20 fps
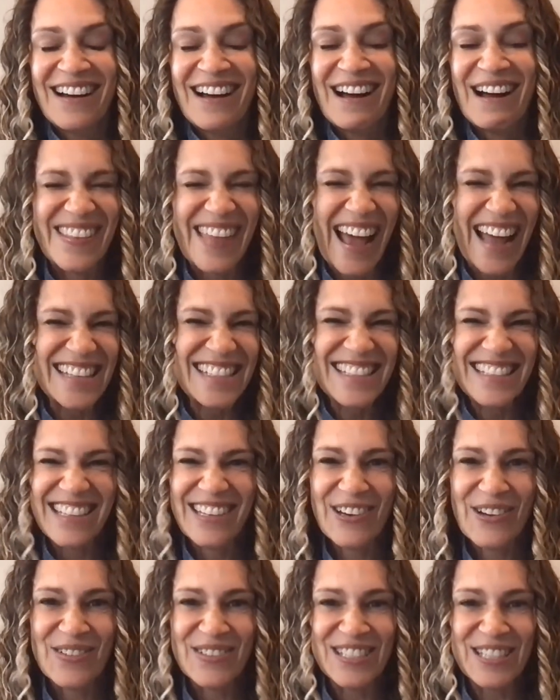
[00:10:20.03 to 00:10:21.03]
So that's,
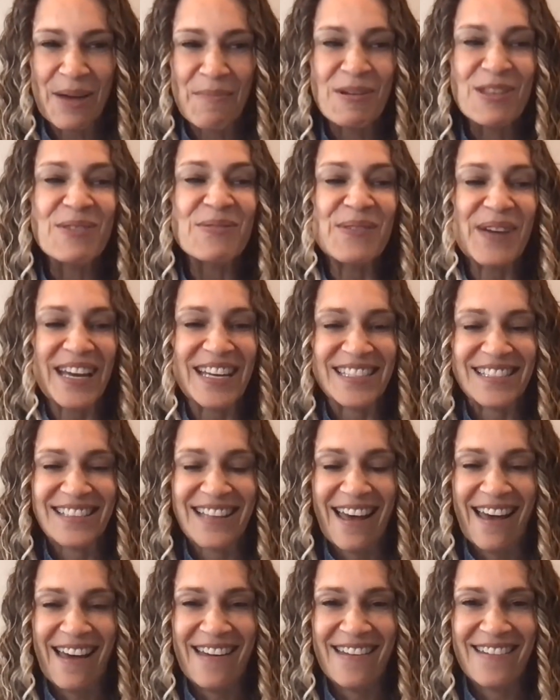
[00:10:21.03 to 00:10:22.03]
you know, some of the ways
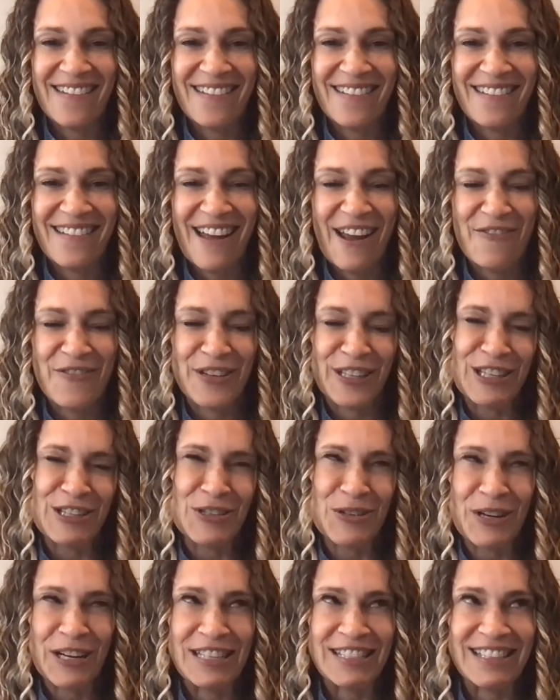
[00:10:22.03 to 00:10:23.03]
that I've
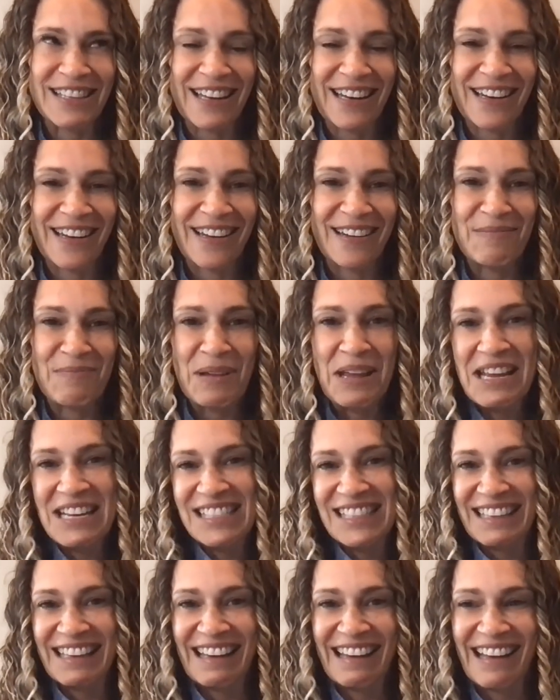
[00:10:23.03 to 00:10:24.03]
really translated me
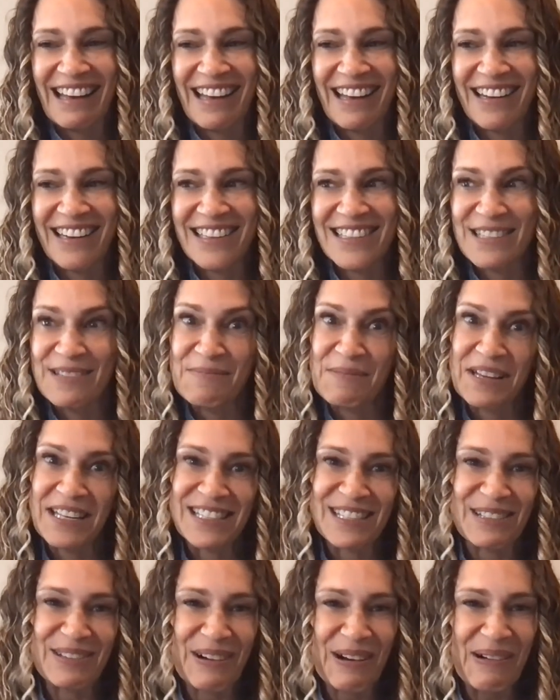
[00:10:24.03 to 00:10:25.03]
as a kid into
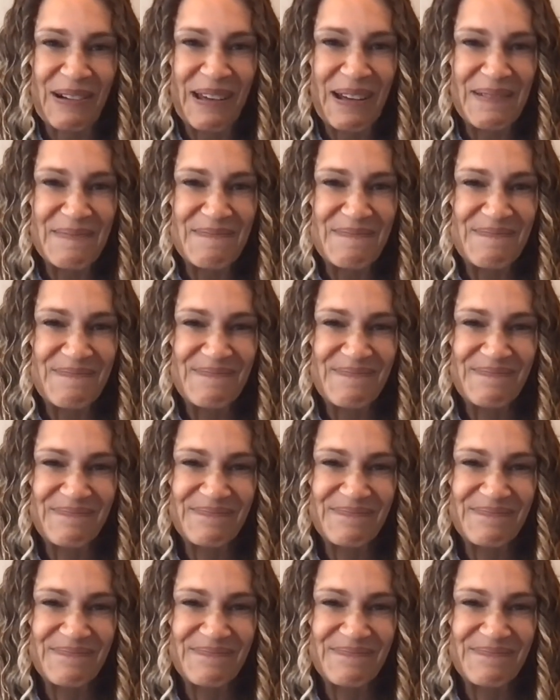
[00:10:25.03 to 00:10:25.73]
me as a grown up.